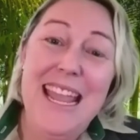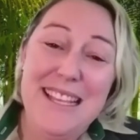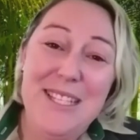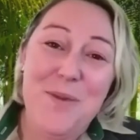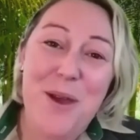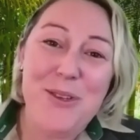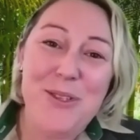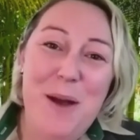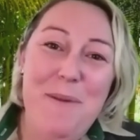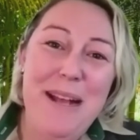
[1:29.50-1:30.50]
In this
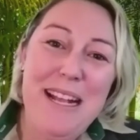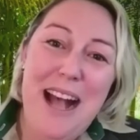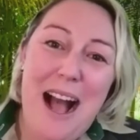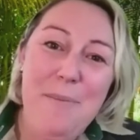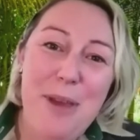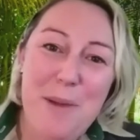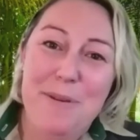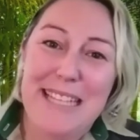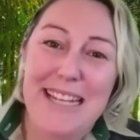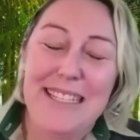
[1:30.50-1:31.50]
workshop, I'm going to
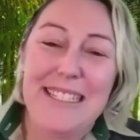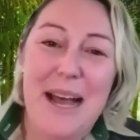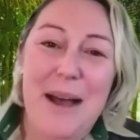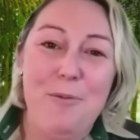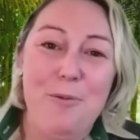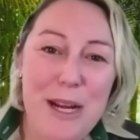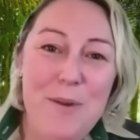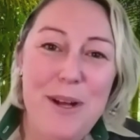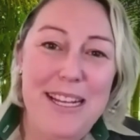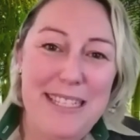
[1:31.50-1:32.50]
present some
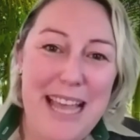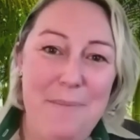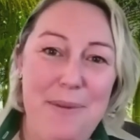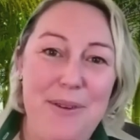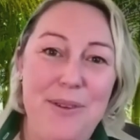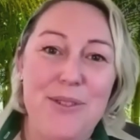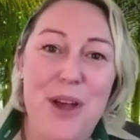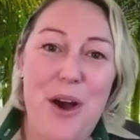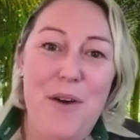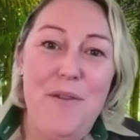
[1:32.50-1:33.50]
real world examples
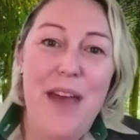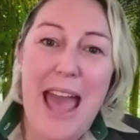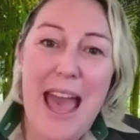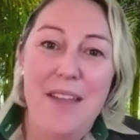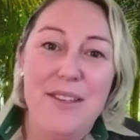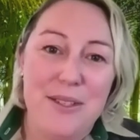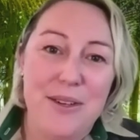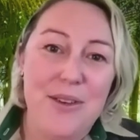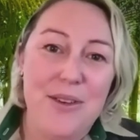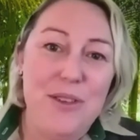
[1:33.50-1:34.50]
of how the zoo
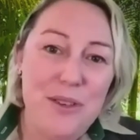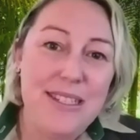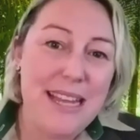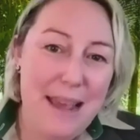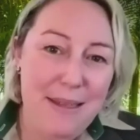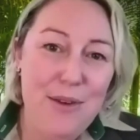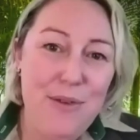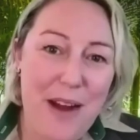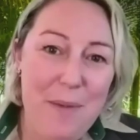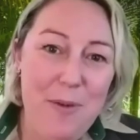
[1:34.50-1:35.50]
uses an
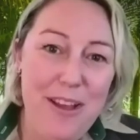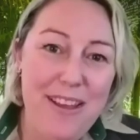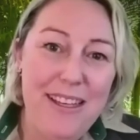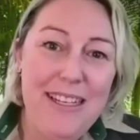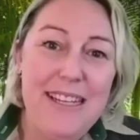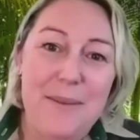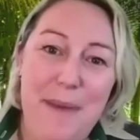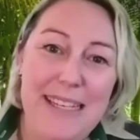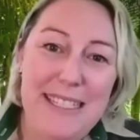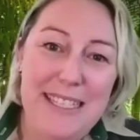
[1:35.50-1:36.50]
ethical framework to
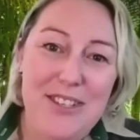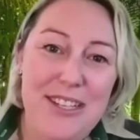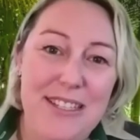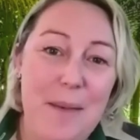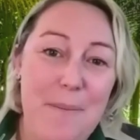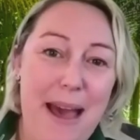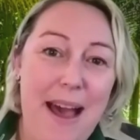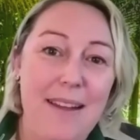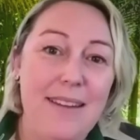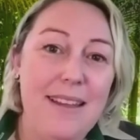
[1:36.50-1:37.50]
make decisions
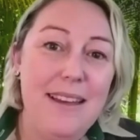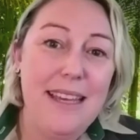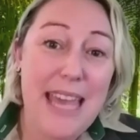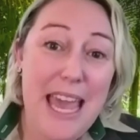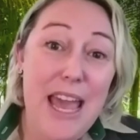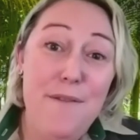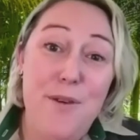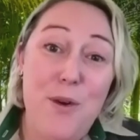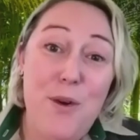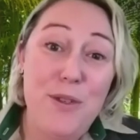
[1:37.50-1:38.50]
about the care
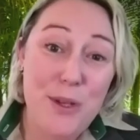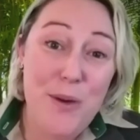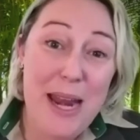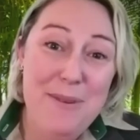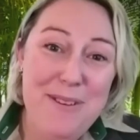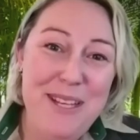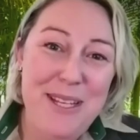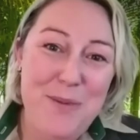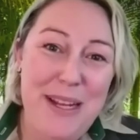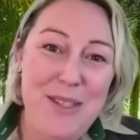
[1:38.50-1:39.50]
for zoo animals
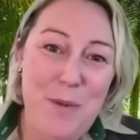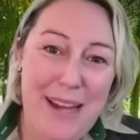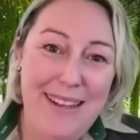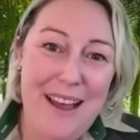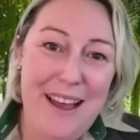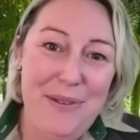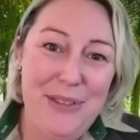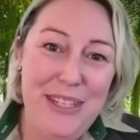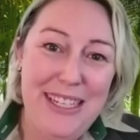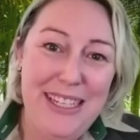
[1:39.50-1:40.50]
as well as
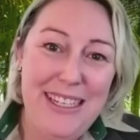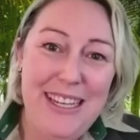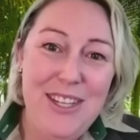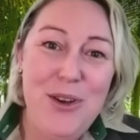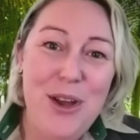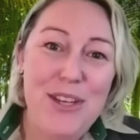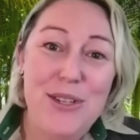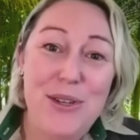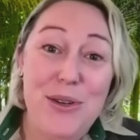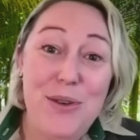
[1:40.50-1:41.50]
wildlife. You're going
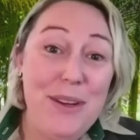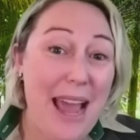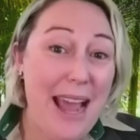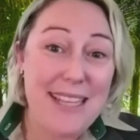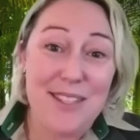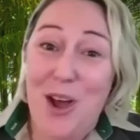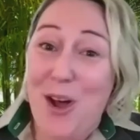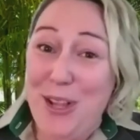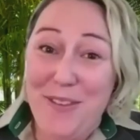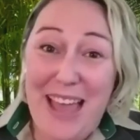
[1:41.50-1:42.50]
to access a
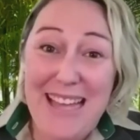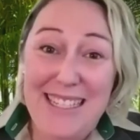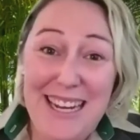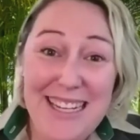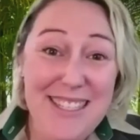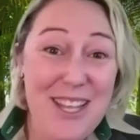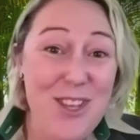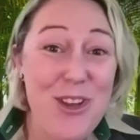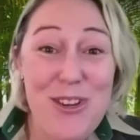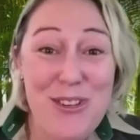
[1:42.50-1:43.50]
whole lot of case studies that
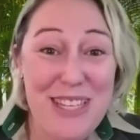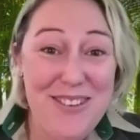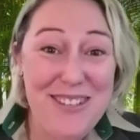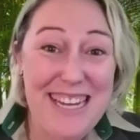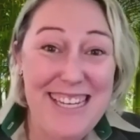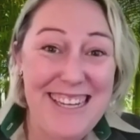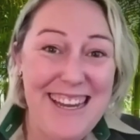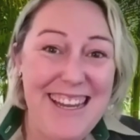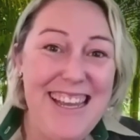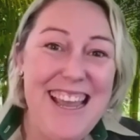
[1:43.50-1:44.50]
you can use in your
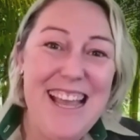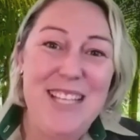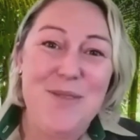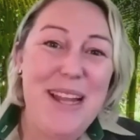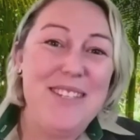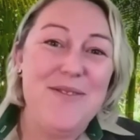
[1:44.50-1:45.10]
teaching, as well